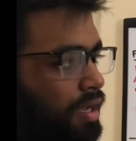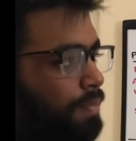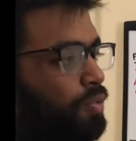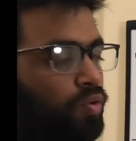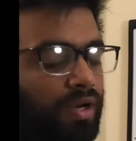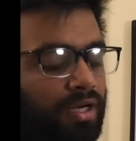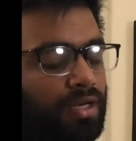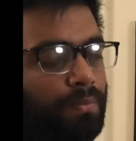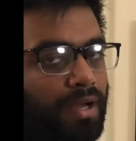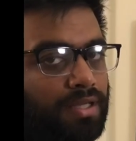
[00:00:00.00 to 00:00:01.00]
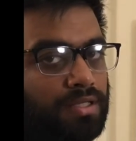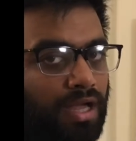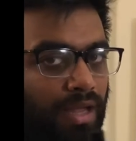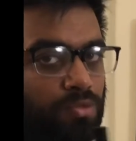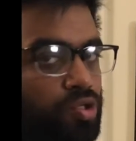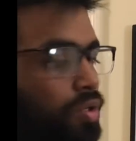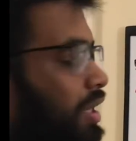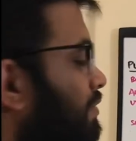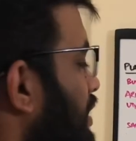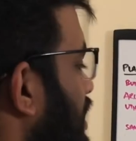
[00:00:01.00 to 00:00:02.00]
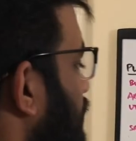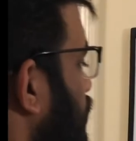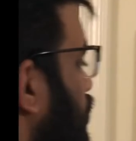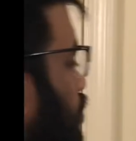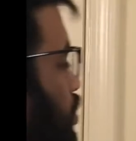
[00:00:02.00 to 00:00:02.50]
proved it in past. I'm sure he will come good